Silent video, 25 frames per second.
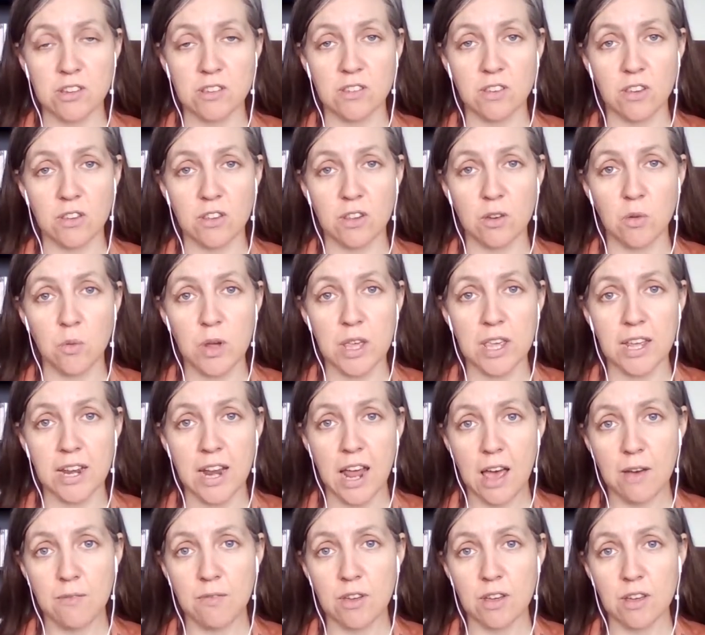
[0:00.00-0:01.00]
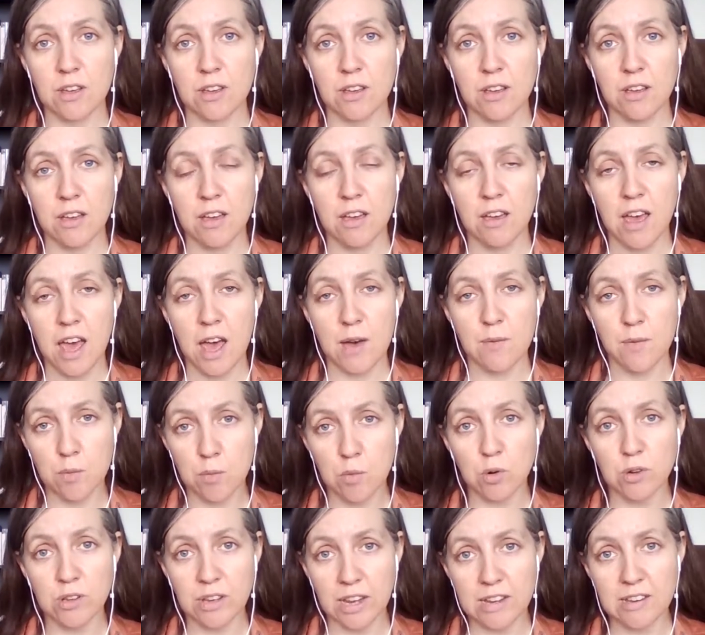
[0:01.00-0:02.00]
so that we can have a
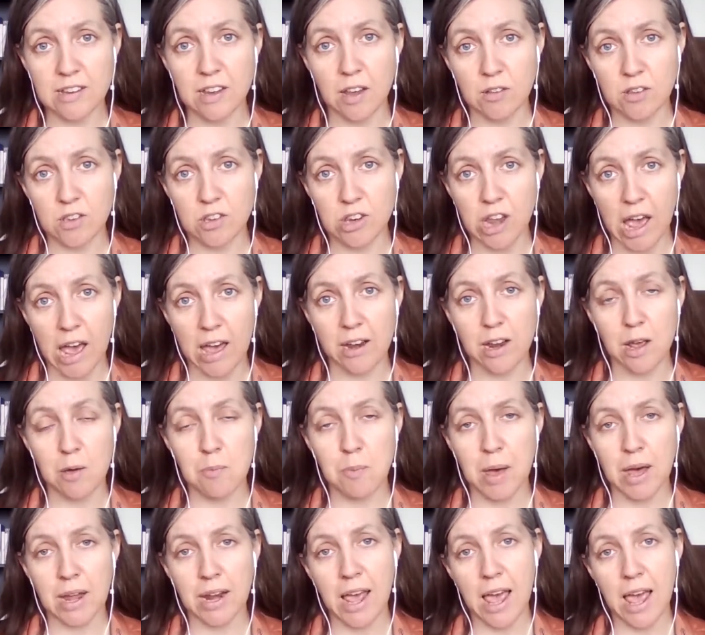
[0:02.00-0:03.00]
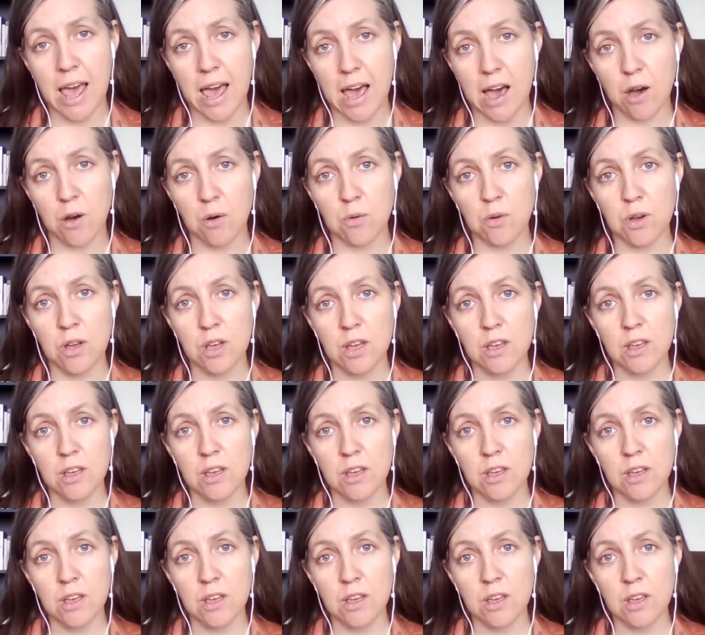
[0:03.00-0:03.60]
more detailed chat about how